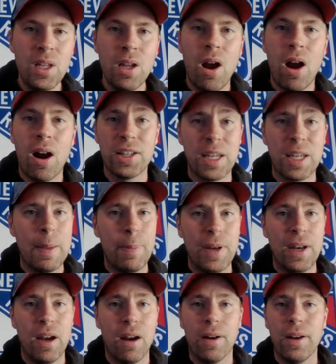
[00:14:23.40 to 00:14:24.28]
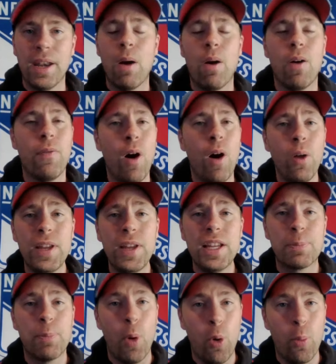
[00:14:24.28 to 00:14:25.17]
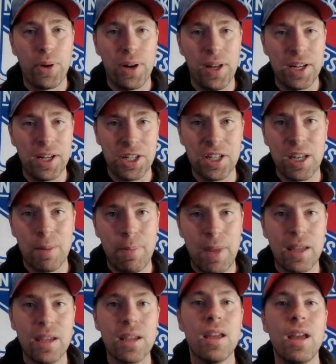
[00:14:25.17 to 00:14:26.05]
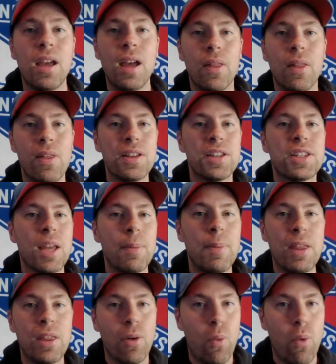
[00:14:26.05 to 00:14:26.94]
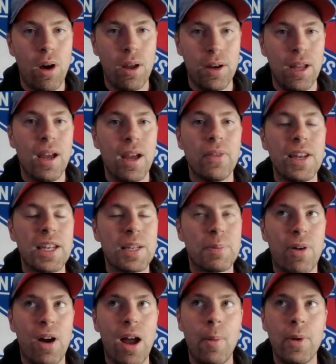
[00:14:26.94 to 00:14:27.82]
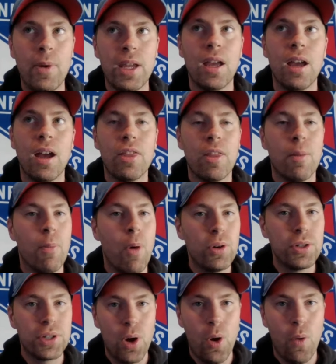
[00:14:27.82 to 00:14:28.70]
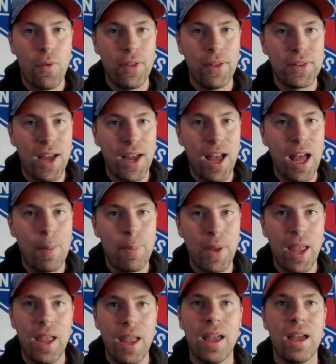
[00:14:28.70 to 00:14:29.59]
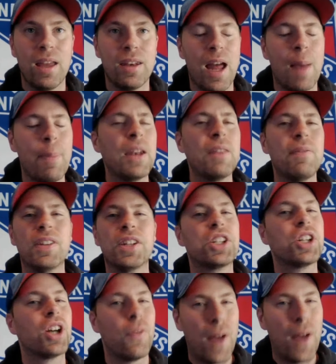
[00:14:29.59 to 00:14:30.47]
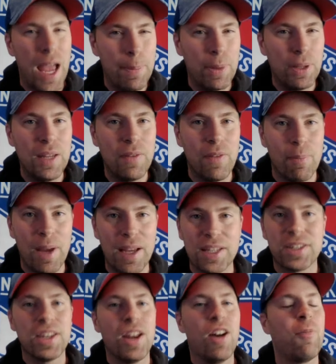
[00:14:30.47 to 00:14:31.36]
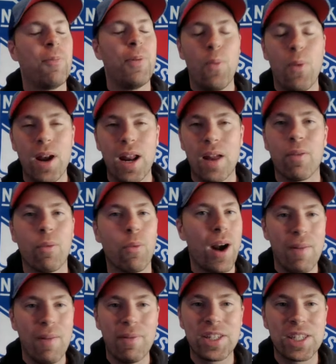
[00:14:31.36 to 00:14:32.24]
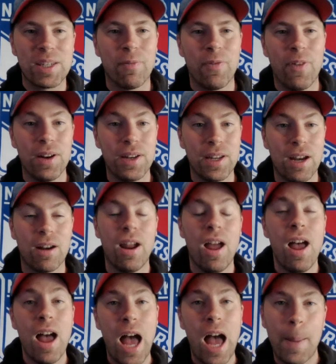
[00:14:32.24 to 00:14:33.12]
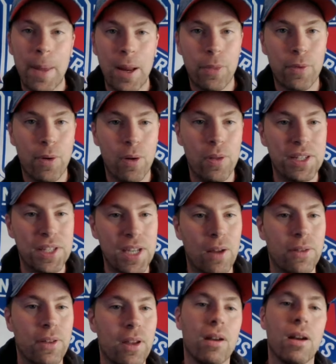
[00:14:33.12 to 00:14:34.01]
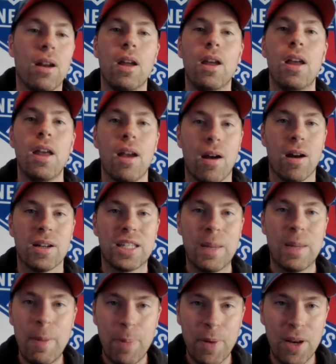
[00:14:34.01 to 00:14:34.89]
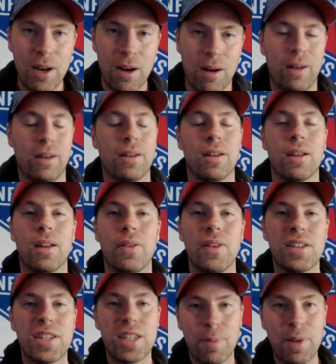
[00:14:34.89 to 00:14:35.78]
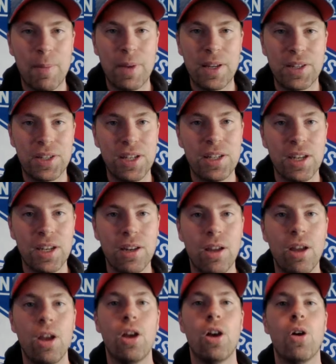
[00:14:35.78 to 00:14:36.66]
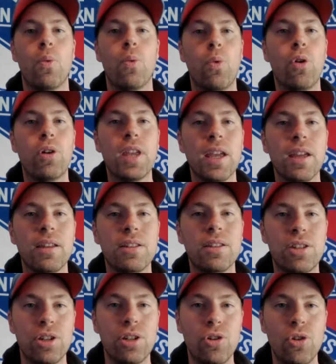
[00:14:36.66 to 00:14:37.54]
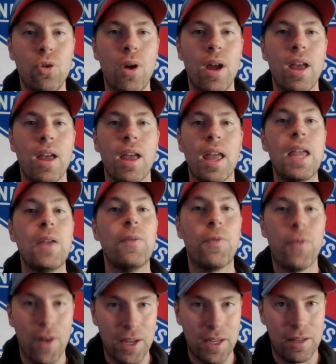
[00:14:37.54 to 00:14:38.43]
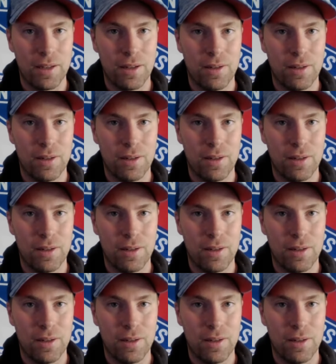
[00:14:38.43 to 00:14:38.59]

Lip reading: Artemi Panarin. Now, of all these bold predictions I'm making, this is going to be the one that is probably the most over the top. And I'm not even sure if I believe it myself, but whatever. We're having some fun here. I'm going to throw this out there. Artemi Panarin, this upcoming season, will get into a fight.